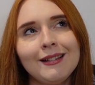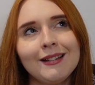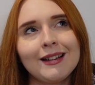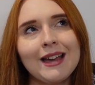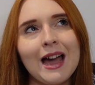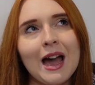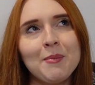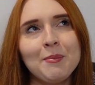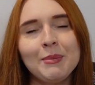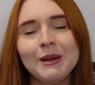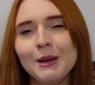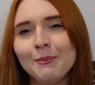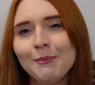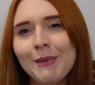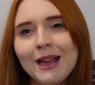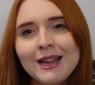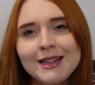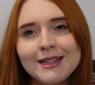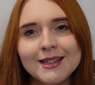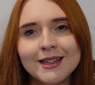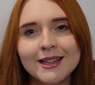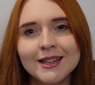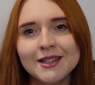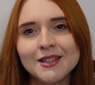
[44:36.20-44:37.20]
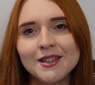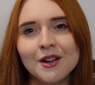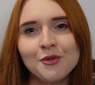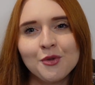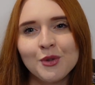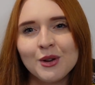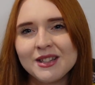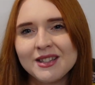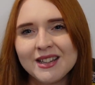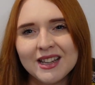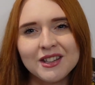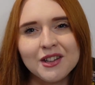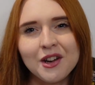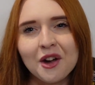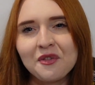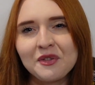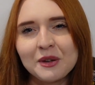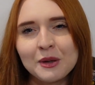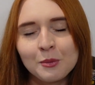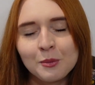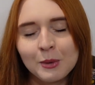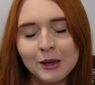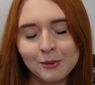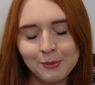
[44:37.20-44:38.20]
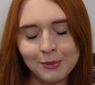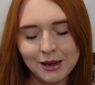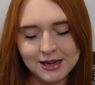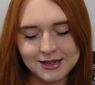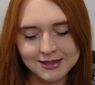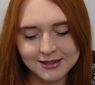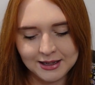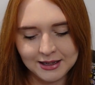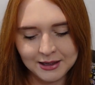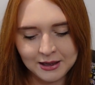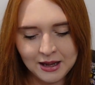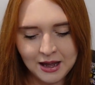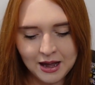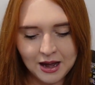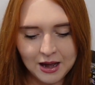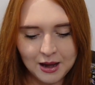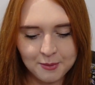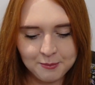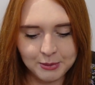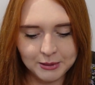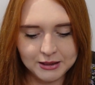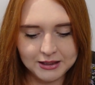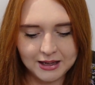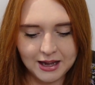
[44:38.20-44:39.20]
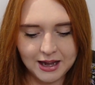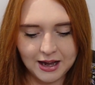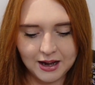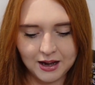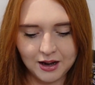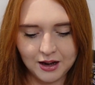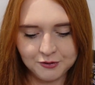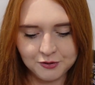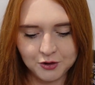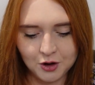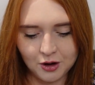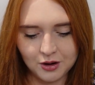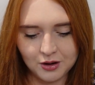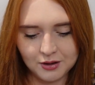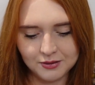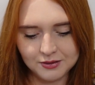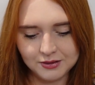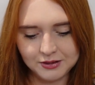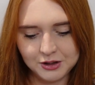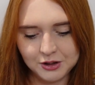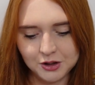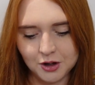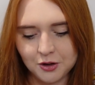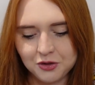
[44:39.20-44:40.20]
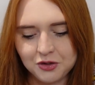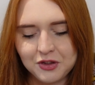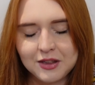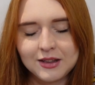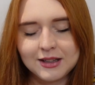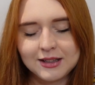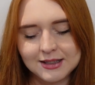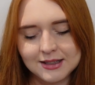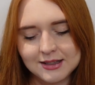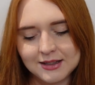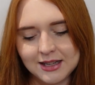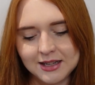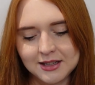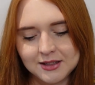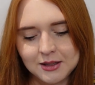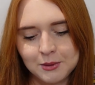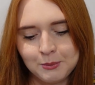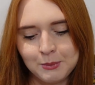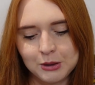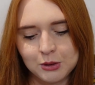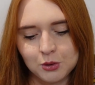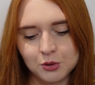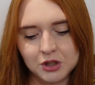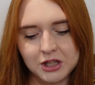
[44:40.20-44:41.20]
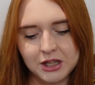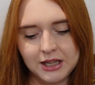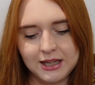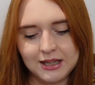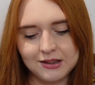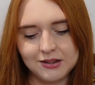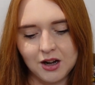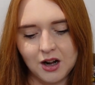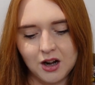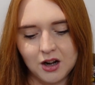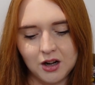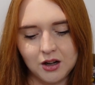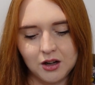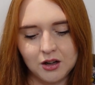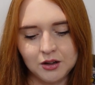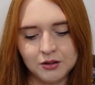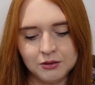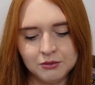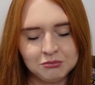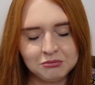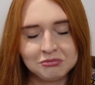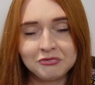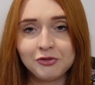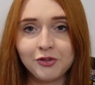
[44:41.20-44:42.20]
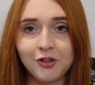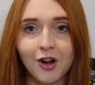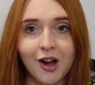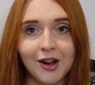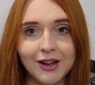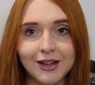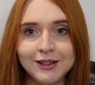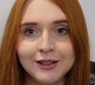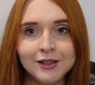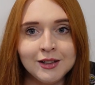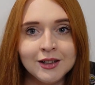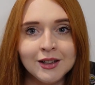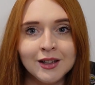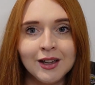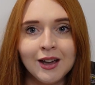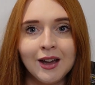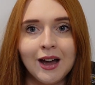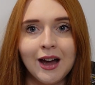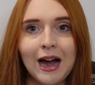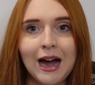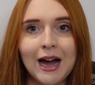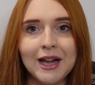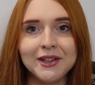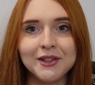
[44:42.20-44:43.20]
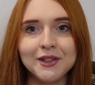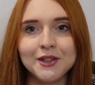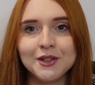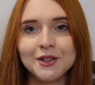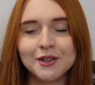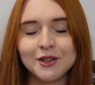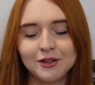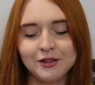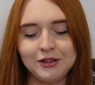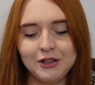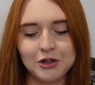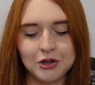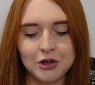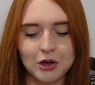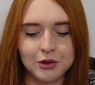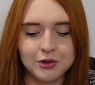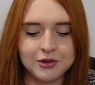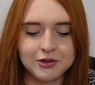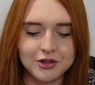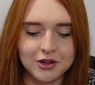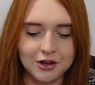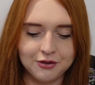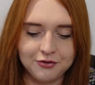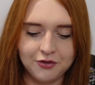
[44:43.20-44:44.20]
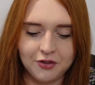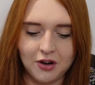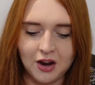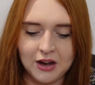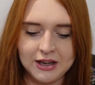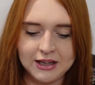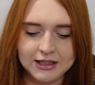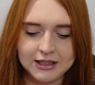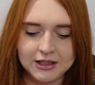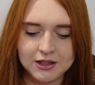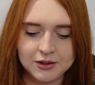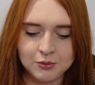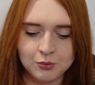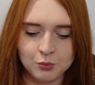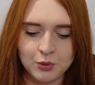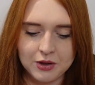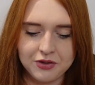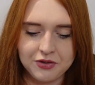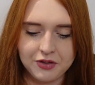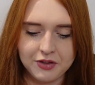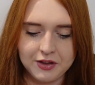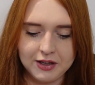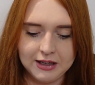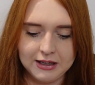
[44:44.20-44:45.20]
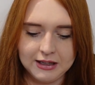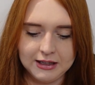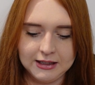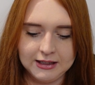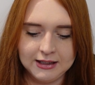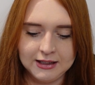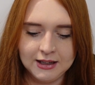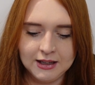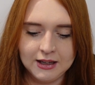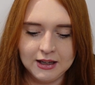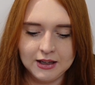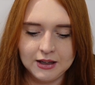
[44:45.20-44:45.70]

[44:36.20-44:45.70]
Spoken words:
can be amazing, because otherwise then nothing will be amazing. But yeah, I've got, you know, things in middle tier that are fine, and, you know, stuff like with the